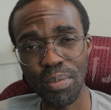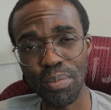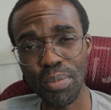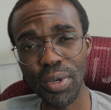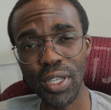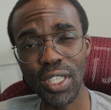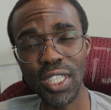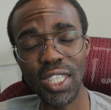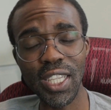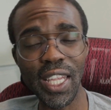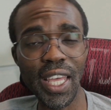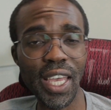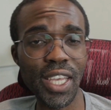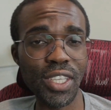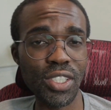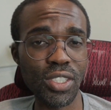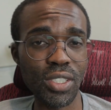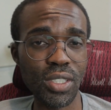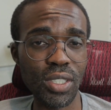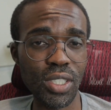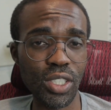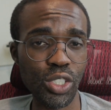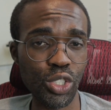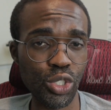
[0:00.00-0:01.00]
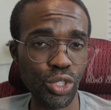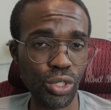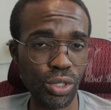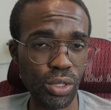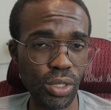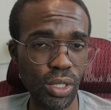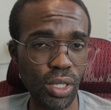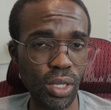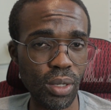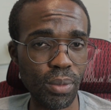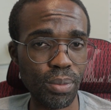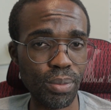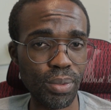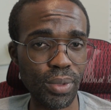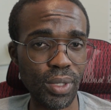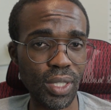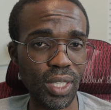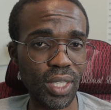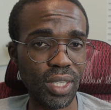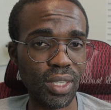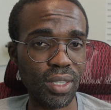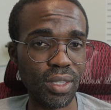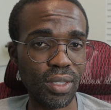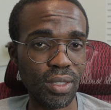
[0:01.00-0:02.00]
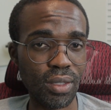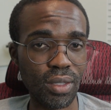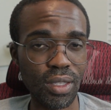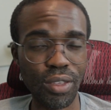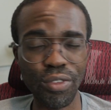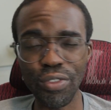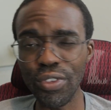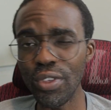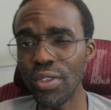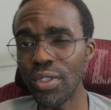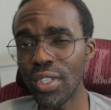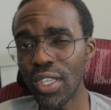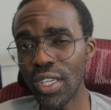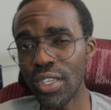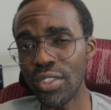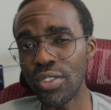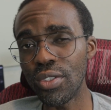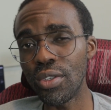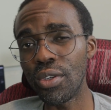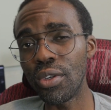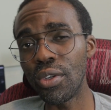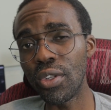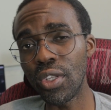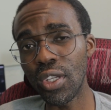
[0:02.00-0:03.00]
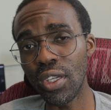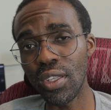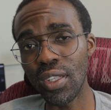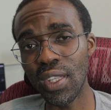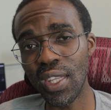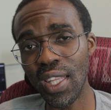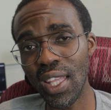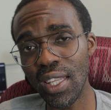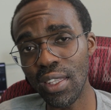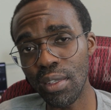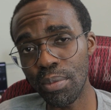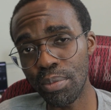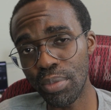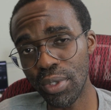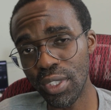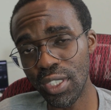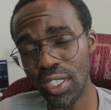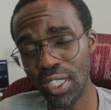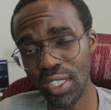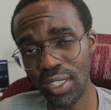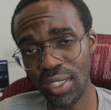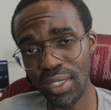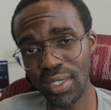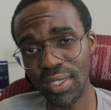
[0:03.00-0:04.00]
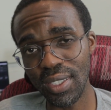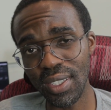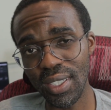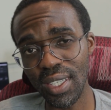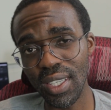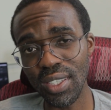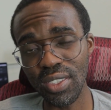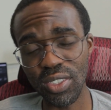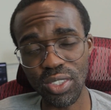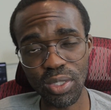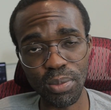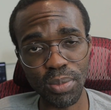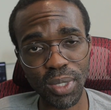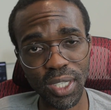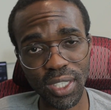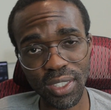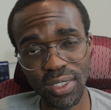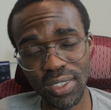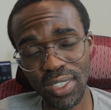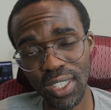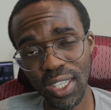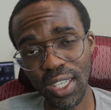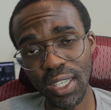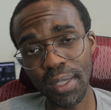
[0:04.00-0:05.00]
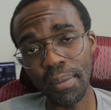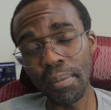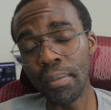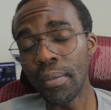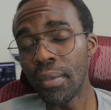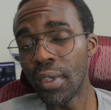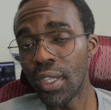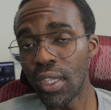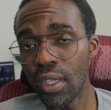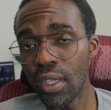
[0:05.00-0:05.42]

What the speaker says: but it actually showed up like a few days earlier than the predicted estimated time.